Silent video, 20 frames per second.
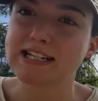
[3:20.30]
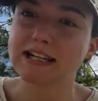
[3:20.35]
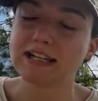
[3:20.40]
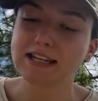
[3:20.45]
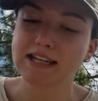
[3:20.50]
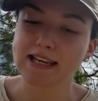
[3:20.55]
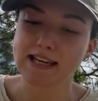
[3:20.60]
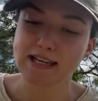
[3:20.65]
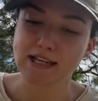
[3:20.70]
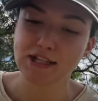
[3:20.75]

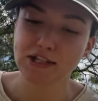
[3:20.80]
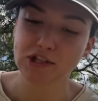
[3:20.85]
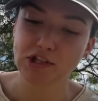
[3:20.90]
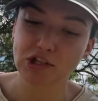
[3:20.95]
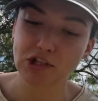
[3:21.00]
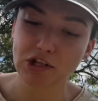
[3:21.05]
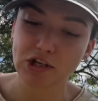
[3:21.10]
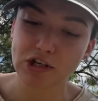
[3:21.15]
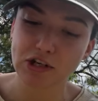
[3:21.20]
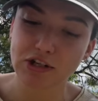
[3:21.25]
delicate
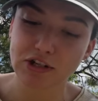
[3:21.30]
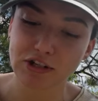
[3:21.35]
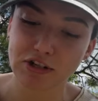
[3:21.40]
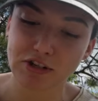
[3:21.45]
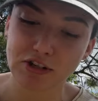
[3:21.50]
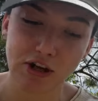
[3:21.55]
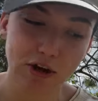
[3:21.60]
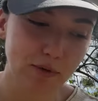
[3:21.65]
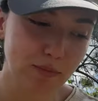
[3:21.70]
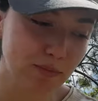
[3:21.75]
skirt,
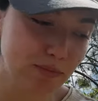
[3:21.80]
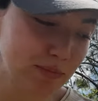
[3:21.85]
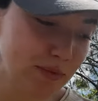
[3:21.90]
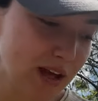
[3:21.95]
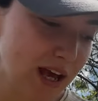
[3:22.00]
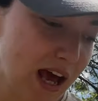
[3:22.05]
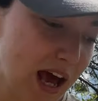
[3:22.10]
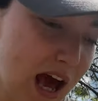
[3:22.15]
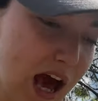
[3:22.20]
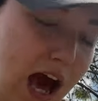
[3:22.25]
so
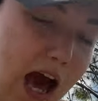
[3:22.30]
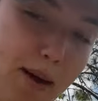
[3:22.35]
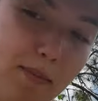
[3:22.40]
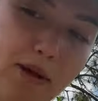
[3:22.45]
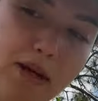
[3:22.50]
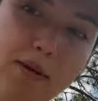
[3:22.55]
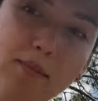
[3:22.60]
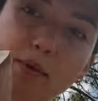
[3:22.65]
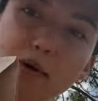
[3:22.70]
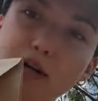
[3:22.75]
I'm
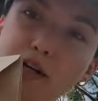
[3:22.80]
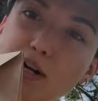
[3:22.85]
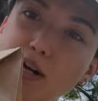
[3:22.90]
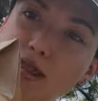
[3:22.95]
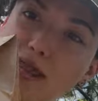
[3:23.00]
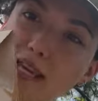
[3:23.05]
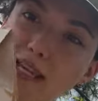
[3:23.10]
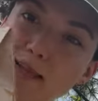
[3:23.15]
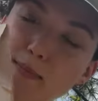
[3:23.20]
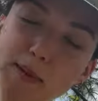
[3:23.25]
gonna put her
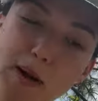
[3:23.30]
in this